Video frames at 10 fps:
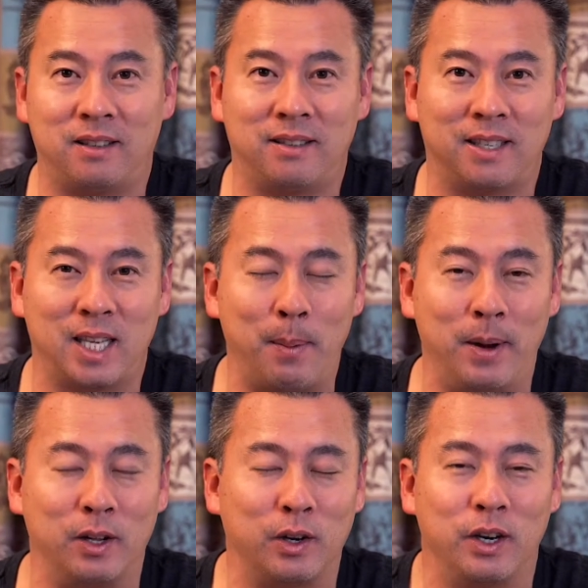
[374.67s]
stop
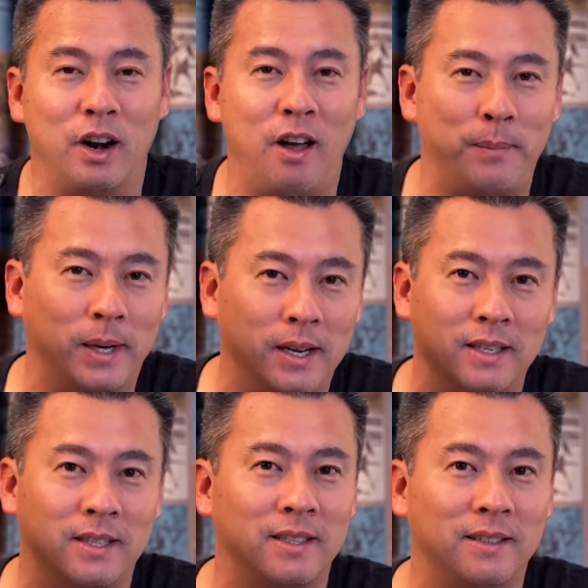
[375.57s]
it and turn it off,
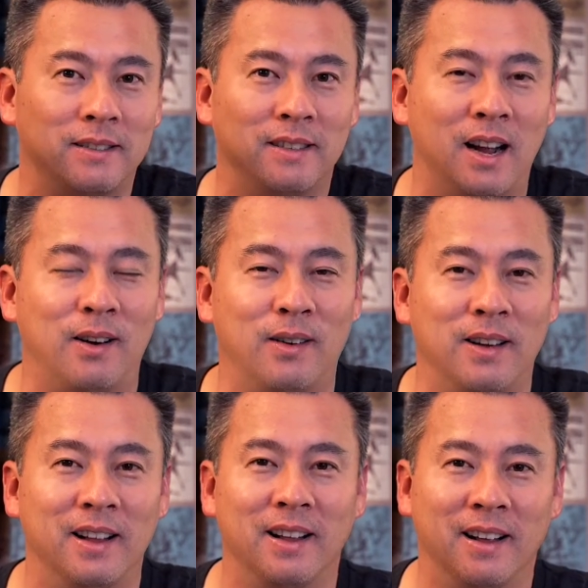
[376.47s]
because now
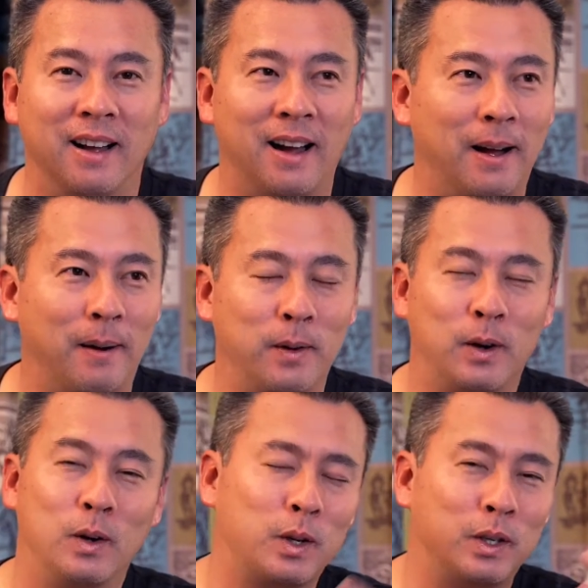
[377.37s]
I'm going
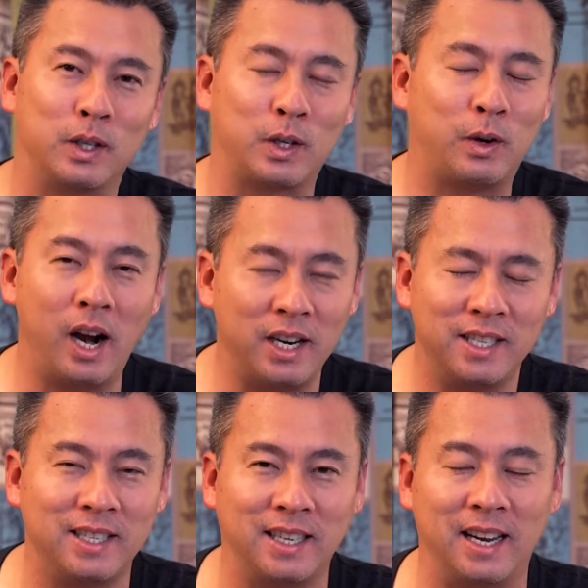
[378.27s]
to go through this
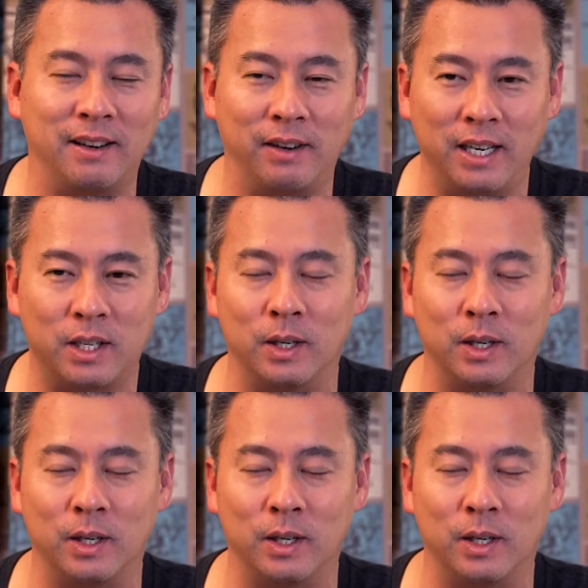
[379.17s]
crashes again, right?